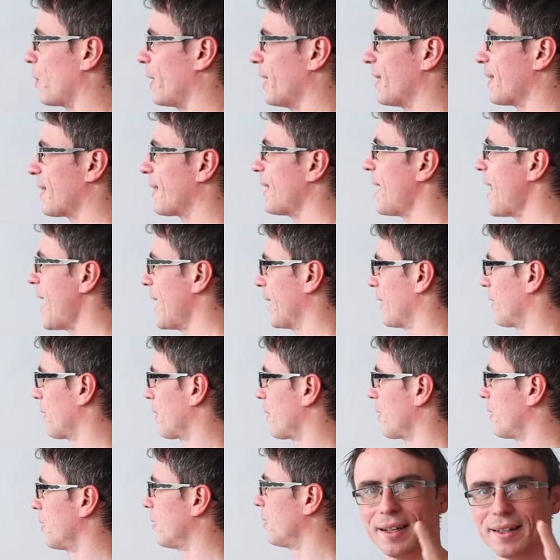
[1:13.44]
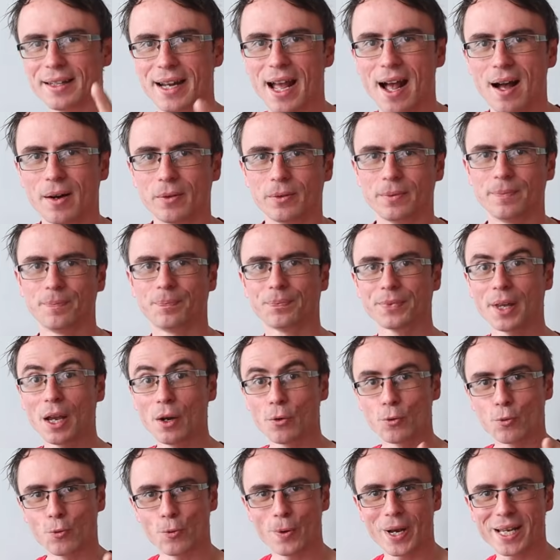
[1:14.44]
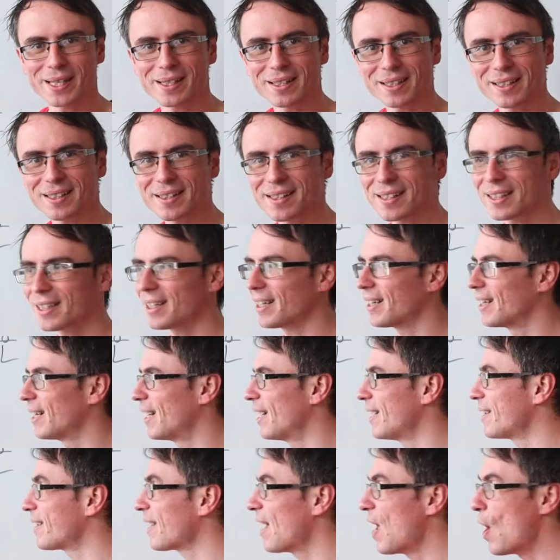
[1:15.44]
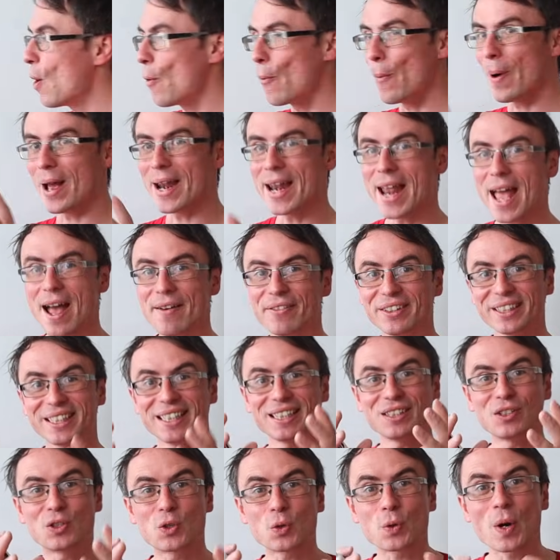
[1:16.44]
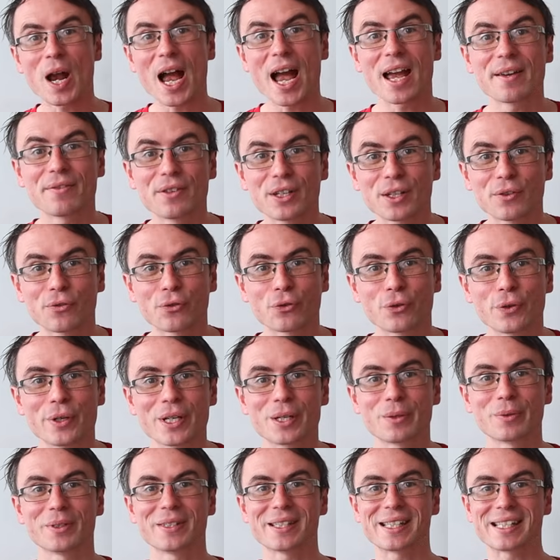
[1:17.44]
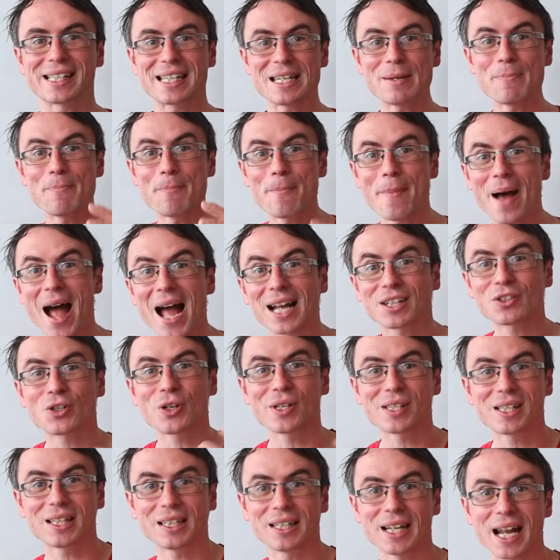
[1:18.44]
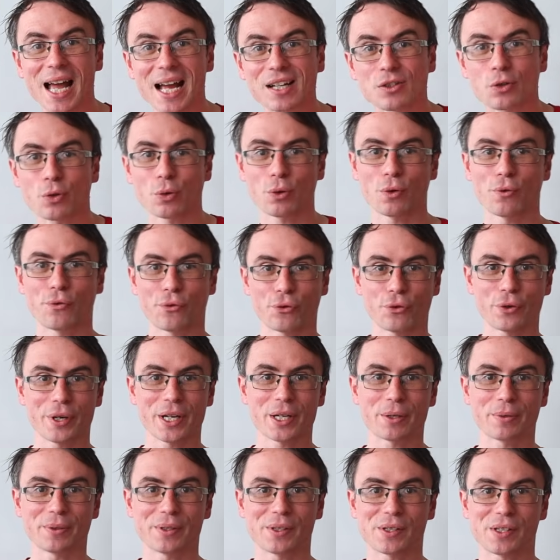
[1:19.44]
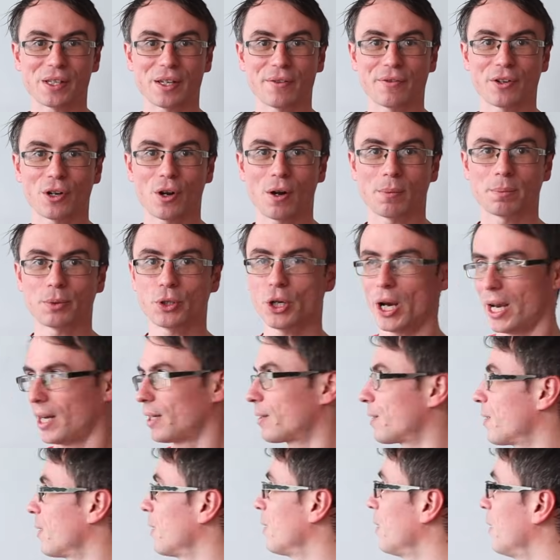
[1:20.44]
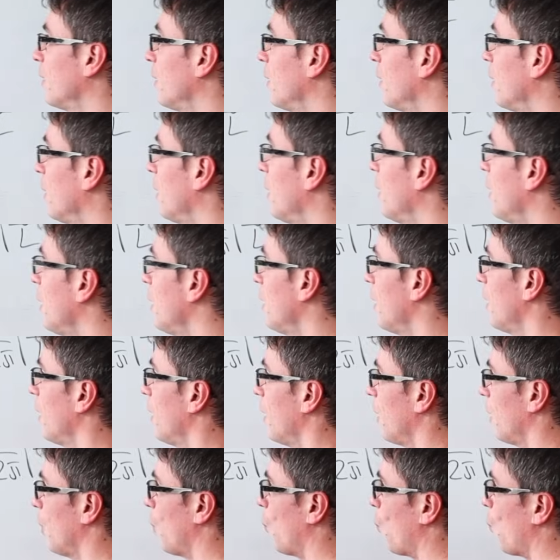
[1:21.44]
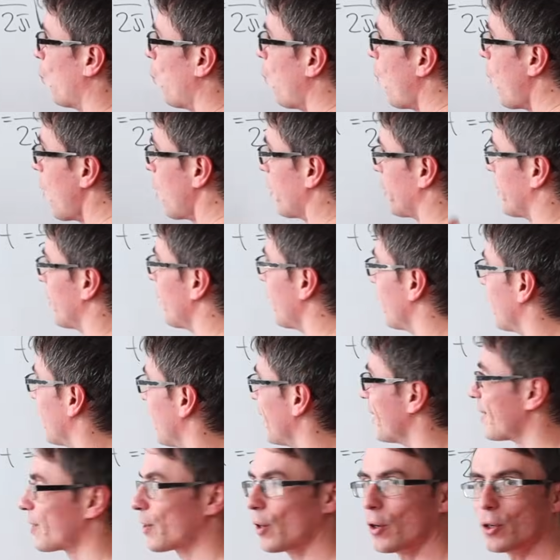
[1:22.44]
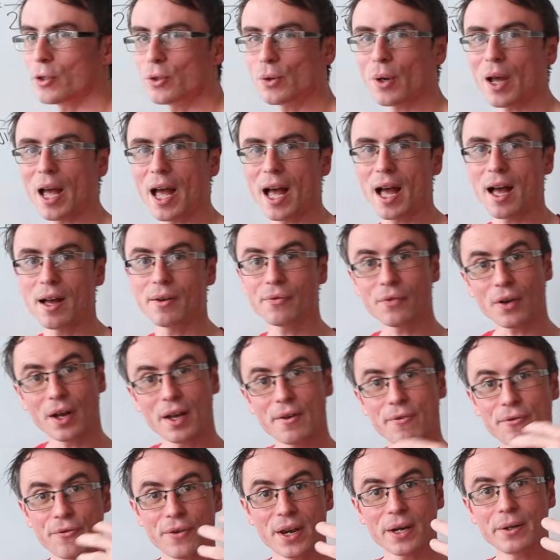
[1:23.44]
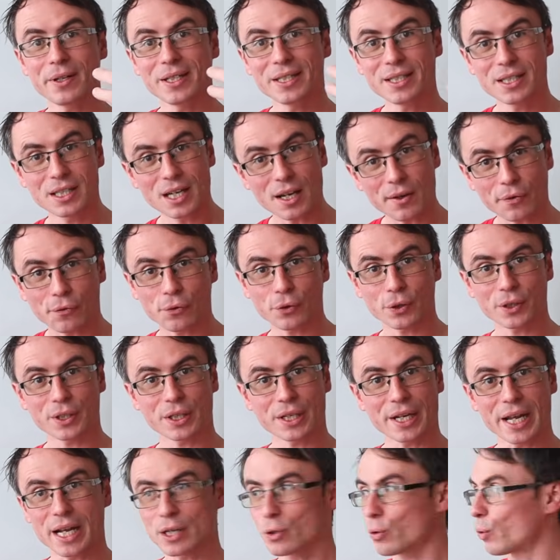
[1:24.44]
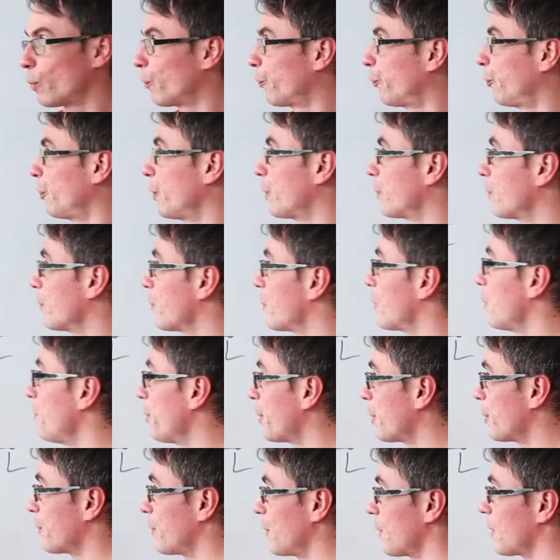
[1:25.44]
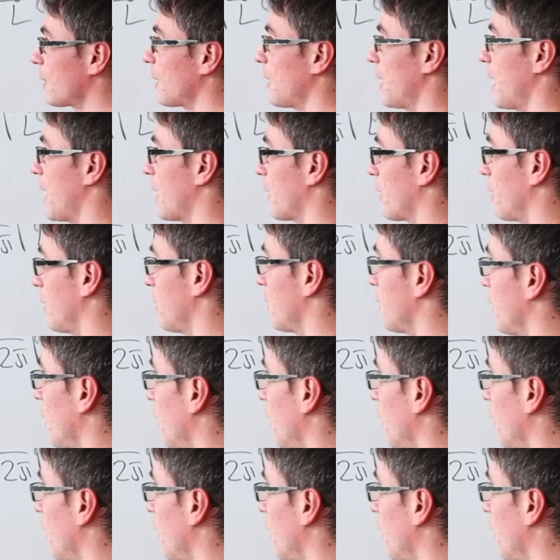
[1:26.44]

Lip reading: on its length. Now, resonance occurs whenever the driving frequency matches the natural frequency of an object. One is going to have a very different natural frequency because its length is